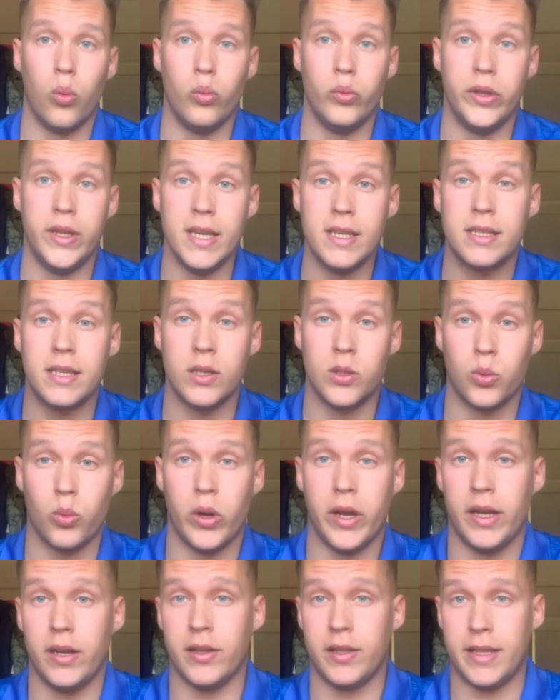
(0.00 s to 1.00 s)
this is
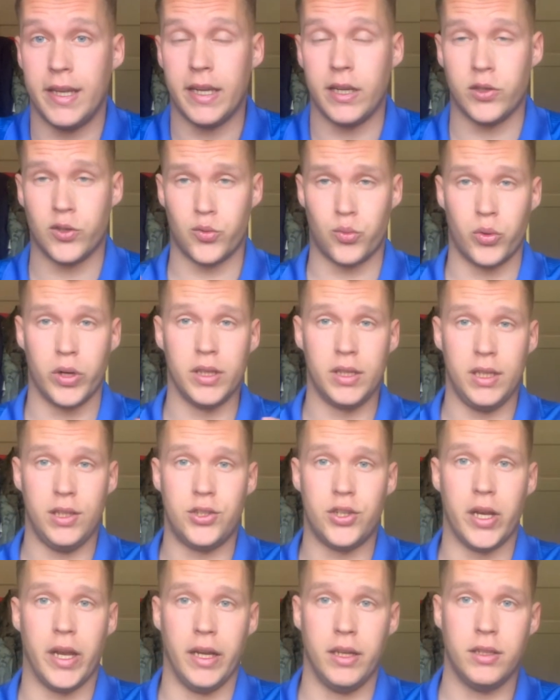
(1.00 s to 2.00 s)
when things really
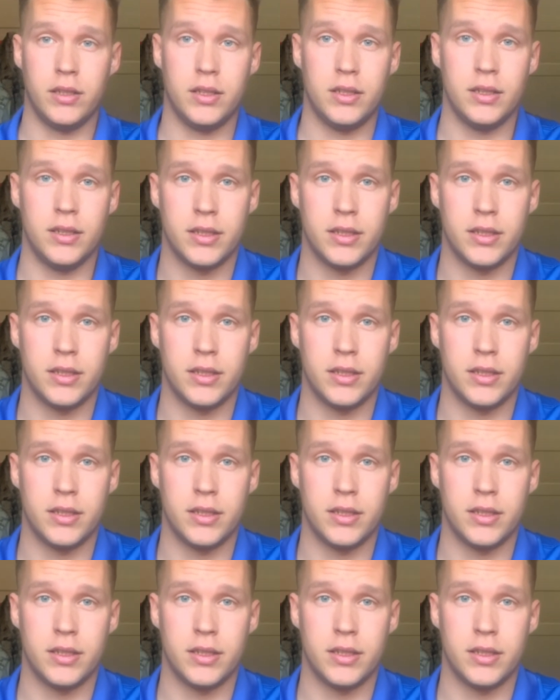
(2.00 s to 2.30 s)
changed.